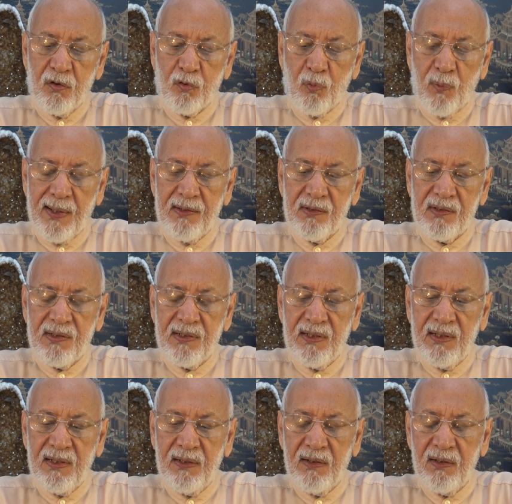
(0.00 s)

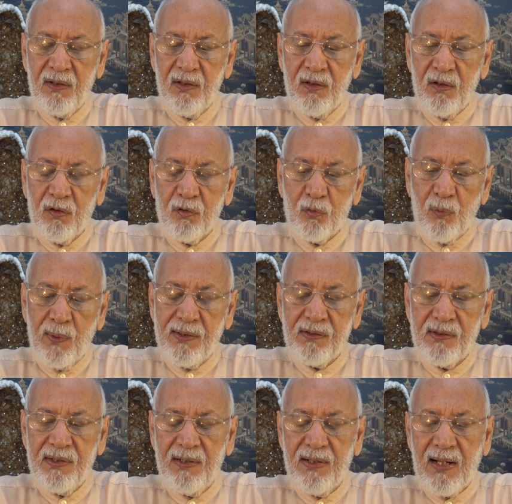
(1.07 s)
20,
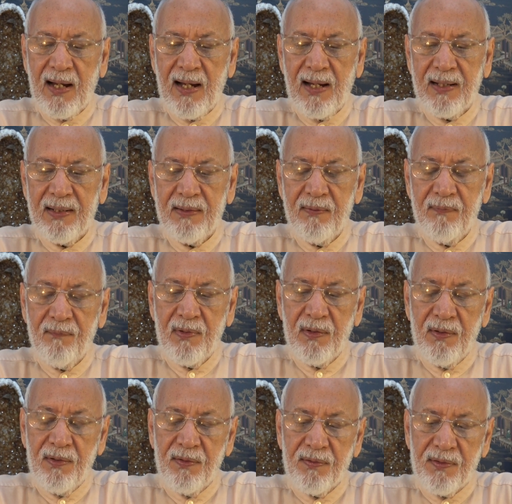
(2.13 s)
29,
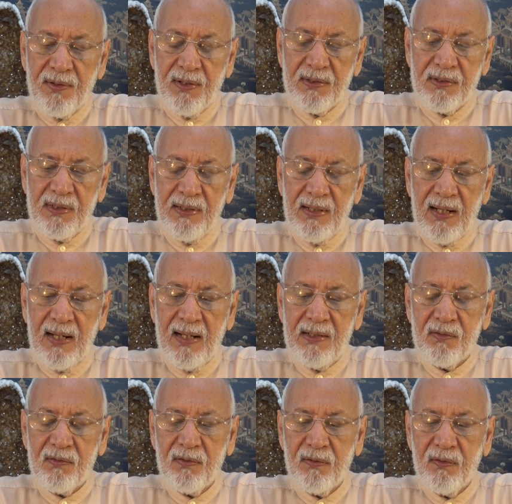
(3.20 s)

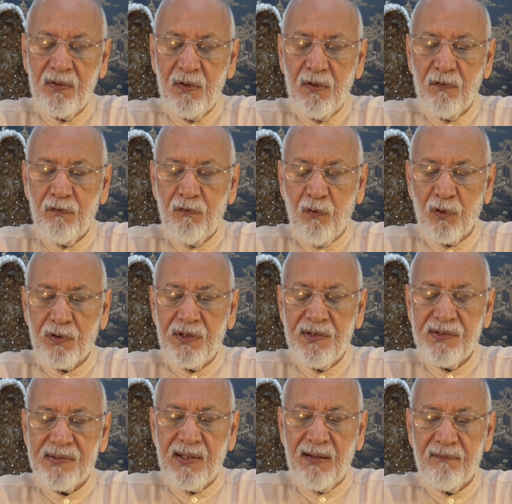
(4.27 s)
38,
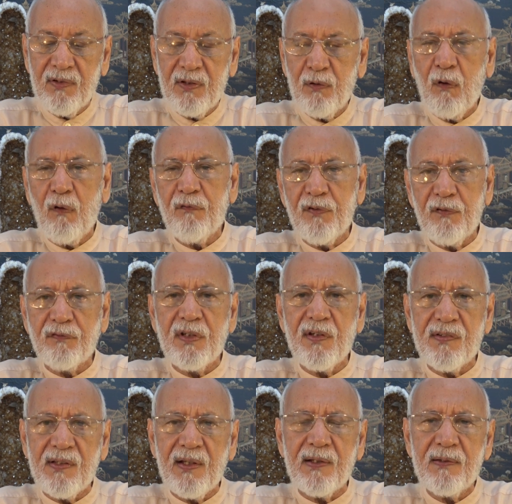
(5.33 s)
47 or
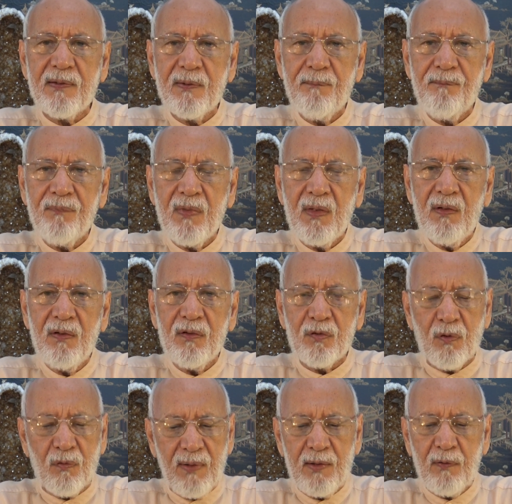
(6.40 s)
56.
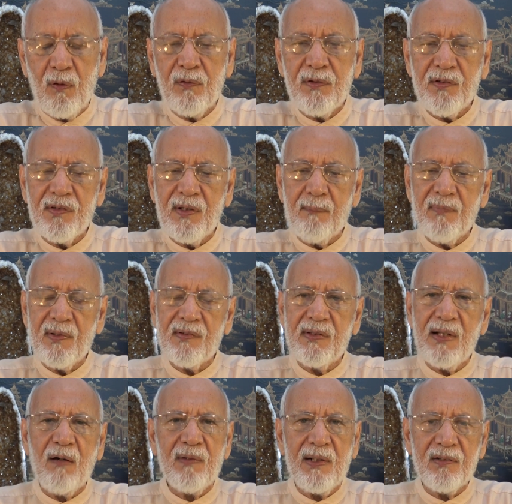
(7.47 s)
So write all these numbers
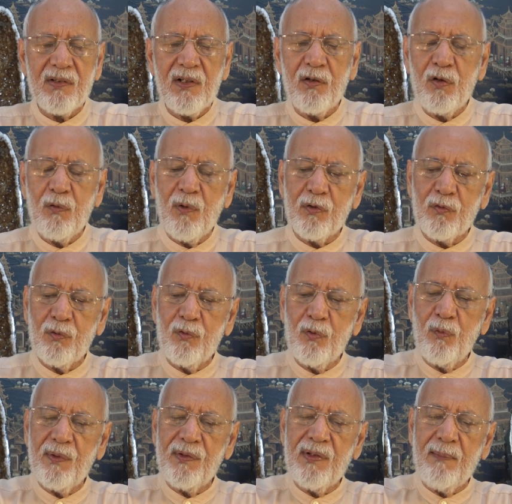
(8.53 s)
down. I'll tell you what to
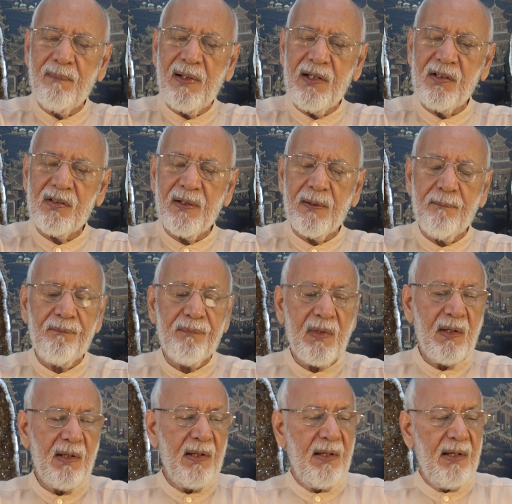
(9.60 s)
do with them later.
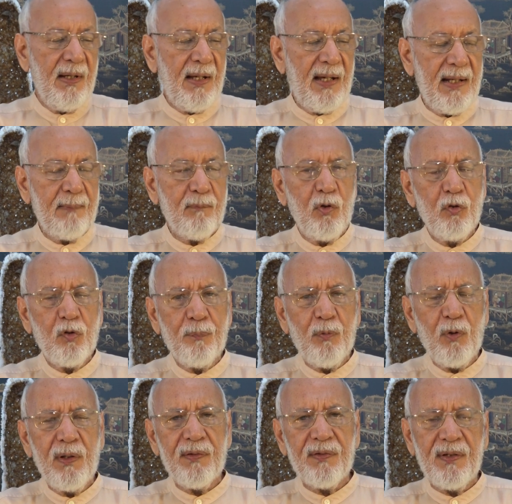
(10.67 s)
And I'm going to
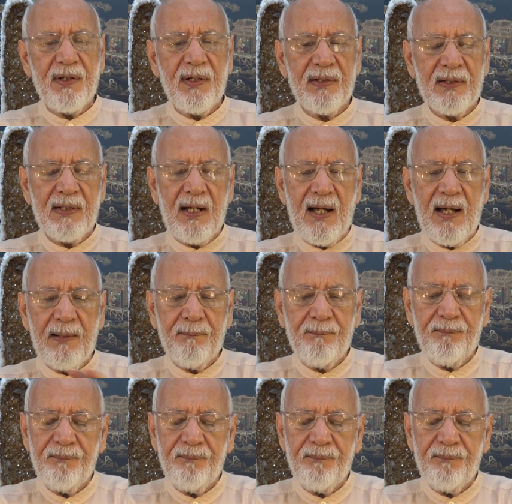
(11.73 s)
pull a third card.